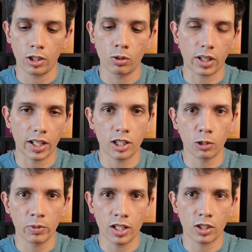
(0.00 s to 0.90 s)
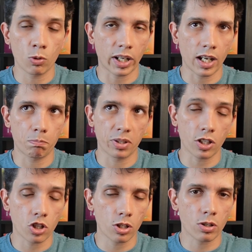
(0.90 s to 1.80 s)
you can deal with it, you can
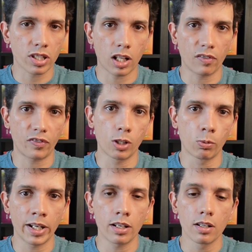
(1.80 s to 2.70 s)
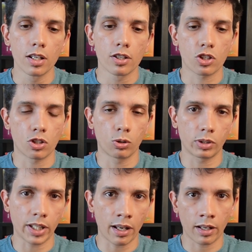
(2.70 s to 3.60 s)
position yourself in a way so
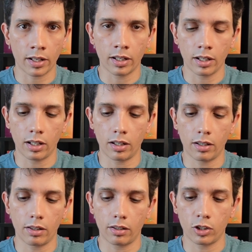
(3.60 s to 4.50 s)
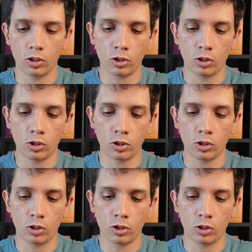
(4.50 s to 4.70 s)
that